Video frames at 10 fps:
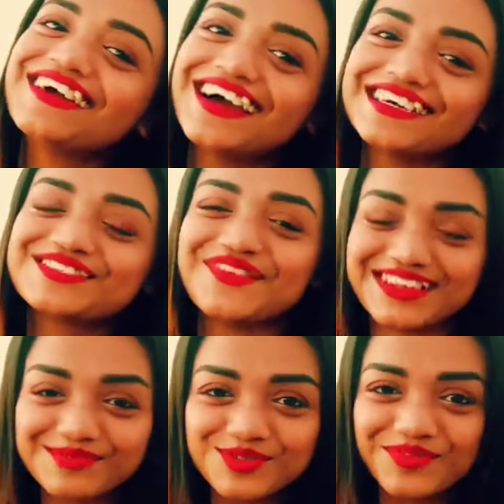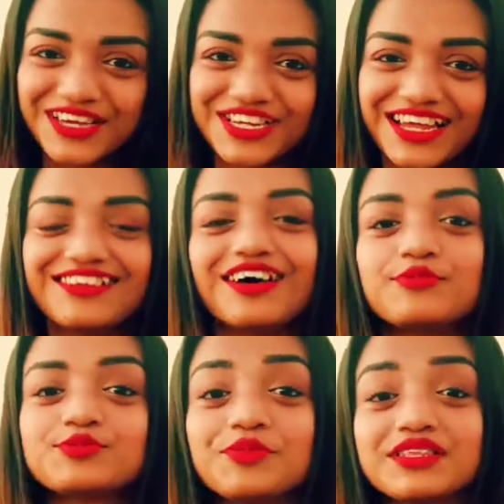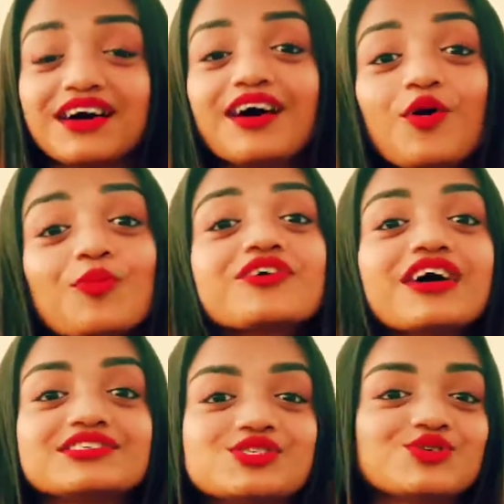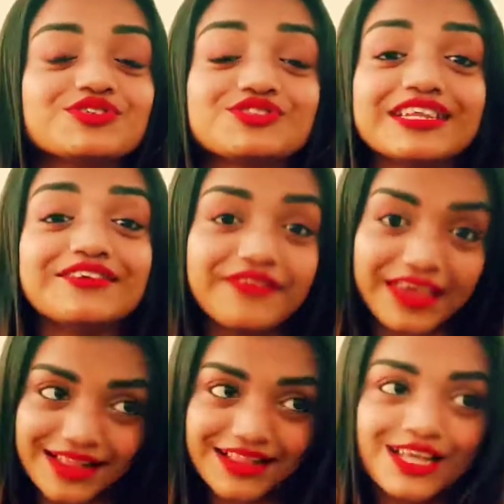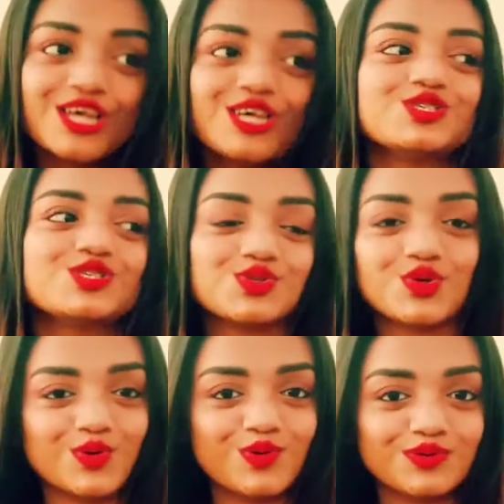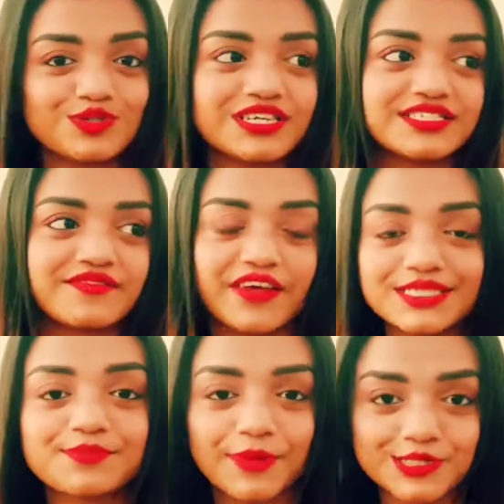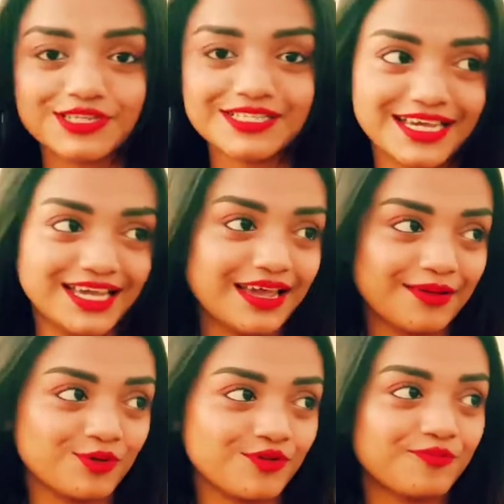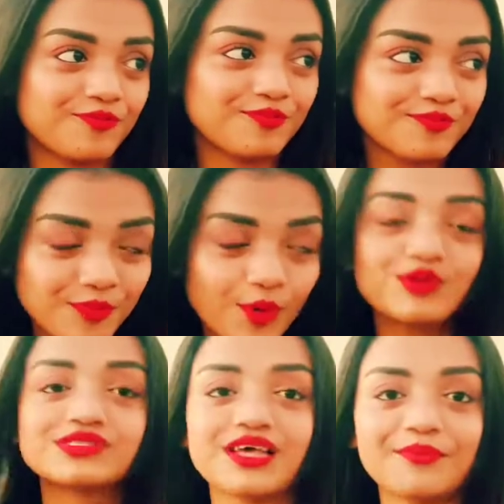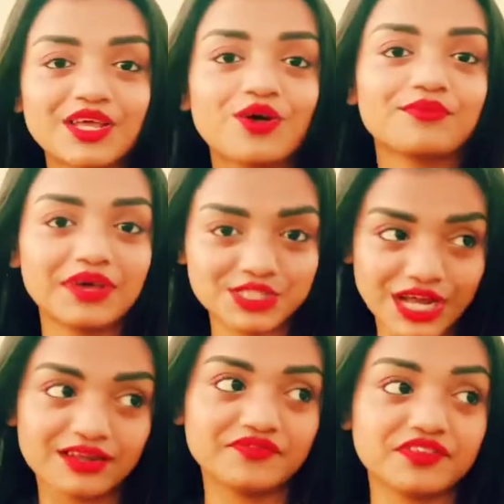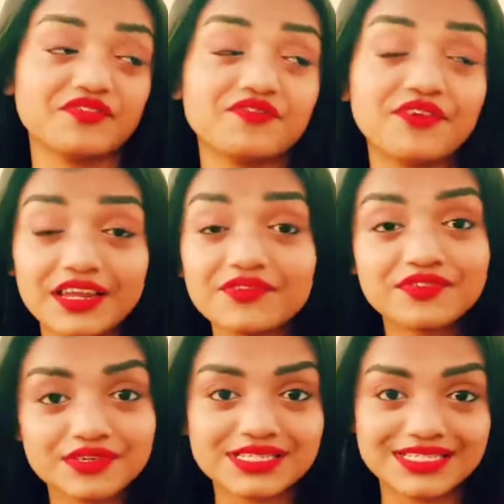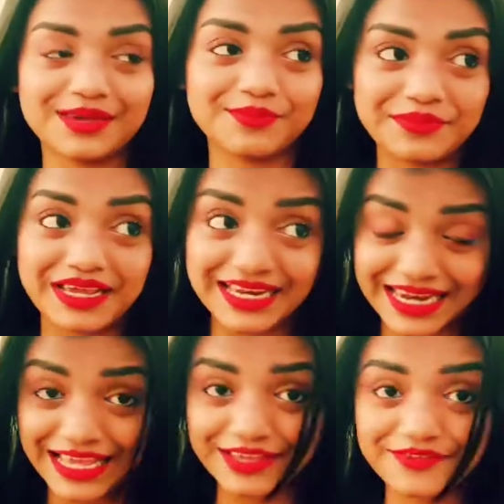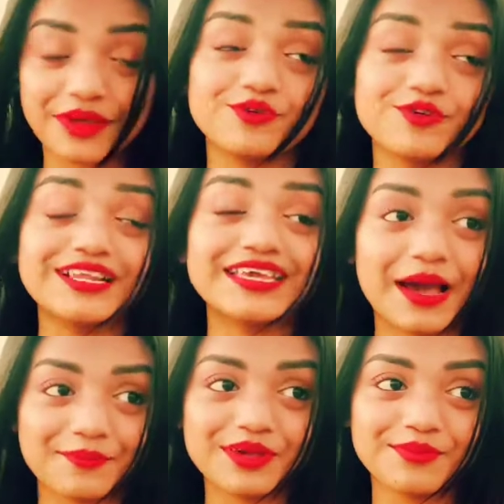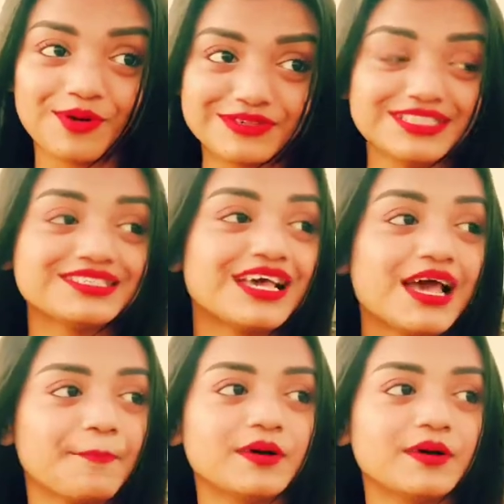Hi guys, welcome to my channel Arupshmita. Hope you guys are doing really well. So today is a very special day. I'm going to post something on my channel for the very first time in my life. I'm really happy about it,